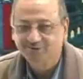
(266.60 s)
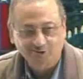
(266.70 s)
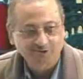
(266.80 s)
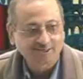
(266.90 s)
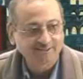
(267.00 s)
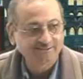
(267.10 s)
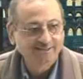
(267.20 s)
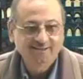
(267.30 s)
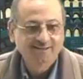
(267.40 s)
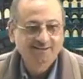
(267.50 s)
Sisters?
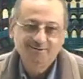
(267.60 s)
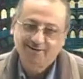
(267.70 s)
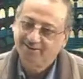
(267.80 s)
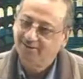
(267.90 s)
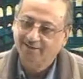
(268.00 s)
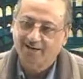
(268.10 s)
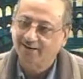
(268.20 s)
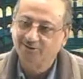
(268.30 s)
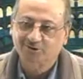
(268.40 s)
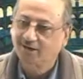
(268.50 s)

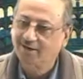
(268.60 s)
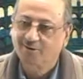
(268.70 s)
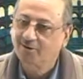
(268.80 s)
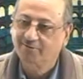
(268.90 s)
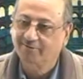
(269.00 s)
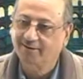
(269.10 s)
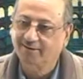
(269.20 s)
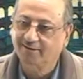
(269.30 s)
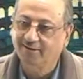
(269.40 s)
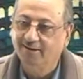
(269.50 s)
Inshallah, no
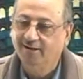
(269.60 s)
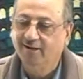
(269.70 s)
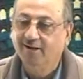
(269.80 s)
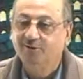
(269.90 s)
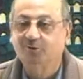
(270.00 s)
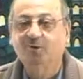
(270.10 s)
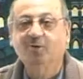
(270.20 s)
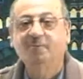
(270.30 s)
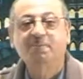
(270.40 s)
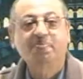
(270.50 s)
difficulty.
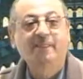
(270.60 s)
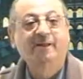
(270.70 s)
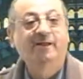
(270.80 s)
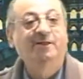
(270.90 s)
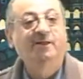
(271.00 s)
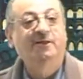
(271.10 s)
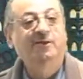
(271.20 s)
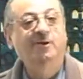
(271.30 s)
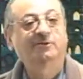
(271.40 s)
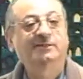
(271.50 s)
So,
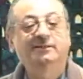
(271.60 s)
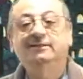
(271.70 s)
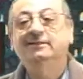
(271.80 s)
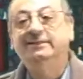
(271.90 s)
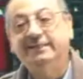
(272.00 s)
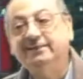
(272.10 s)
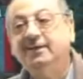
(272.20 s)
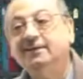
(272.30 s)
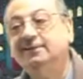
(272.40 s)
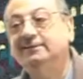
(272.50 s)
these
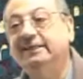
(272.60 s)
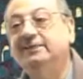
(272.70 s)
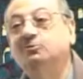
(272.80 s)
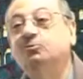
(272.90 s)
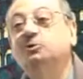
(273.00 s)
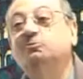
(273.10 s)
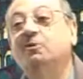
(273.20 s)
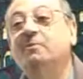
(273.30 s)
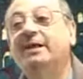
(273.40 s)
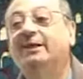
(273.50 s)
are the things which
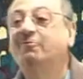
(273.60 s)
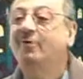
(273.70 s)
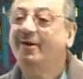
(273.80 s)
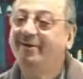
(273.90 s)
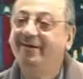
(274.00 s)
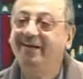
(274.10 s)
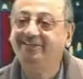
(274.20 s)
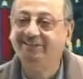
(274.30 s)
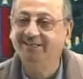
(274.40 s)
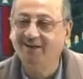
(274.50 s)
will make it very
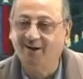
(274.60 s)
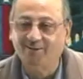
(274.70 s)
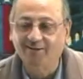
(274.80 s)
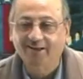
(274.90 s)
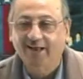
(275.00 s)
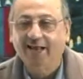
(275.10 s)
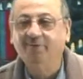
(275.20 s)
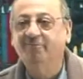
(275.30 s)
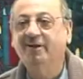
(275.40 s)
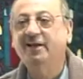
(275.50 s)
easy now.
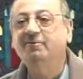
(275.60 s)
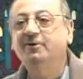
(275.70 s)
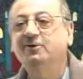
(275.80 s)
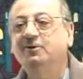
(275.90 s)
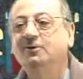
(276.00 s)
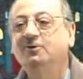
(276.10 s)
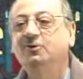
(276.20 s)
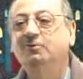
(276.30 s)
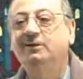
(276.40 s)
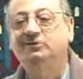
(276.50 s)
And whenever
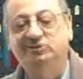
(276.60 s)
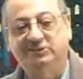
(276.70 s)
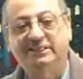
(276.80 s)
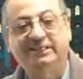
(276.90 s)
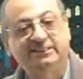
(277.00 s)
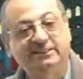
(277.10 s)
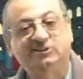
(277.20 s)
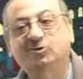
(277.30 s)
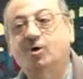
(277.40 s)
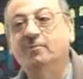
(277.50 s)
you will see
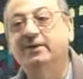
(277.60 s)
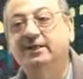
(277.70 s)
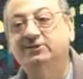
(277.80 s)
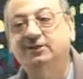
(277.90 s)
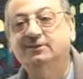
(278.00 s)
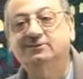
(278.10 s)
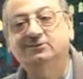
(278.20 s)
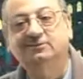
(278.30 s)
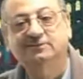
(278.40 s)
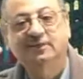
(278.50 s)
these
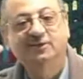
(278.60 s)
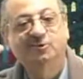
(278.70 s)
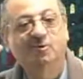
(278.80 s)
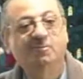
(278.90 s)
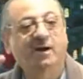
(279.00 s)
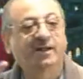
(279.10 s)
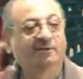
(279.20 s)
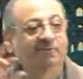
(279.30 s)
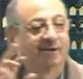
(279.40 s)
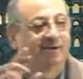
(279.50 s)
combinations, your
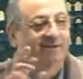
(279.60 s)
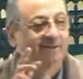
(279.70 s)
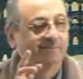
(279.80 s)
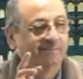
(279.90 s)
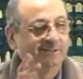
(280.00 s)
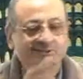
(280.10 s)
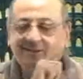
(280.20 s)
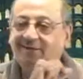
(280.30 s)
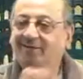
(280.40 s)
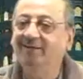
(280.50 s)
mind will
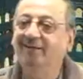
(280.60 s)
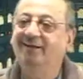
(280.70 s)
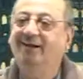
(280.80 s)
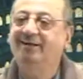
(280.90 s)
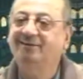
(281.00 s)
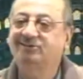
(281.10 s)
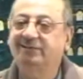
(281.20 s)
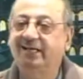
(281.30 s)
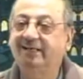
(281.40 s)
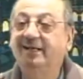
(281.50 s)
immediately
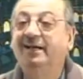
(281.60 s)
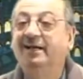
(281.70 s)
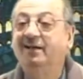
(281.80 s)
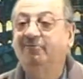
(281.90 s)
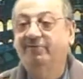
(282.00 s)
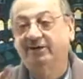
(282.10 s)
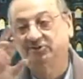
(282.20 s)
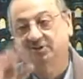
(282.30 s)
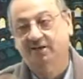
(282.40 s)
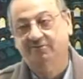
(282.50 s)
understand in a
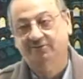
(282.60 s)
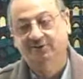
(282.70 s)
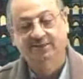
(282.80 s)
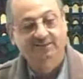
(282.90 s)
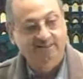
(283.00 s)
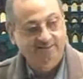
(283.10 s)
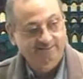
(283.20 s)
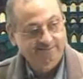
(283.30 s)
fraction of a sentence.